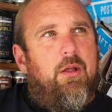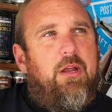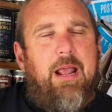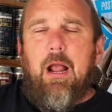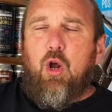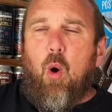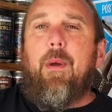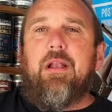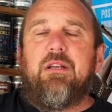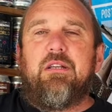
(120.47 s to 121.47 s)
you get
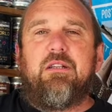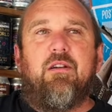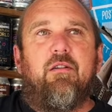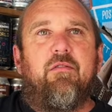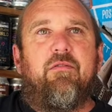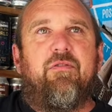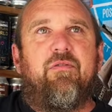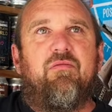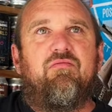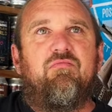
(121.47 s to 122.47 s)
comments
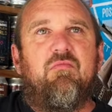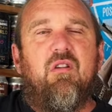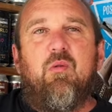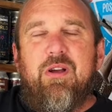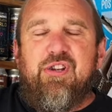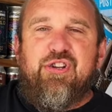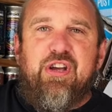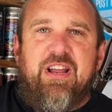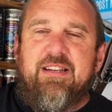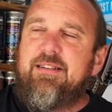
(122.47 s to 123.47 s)
of, oh, it's
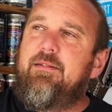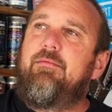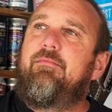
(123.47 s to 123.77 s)
shit.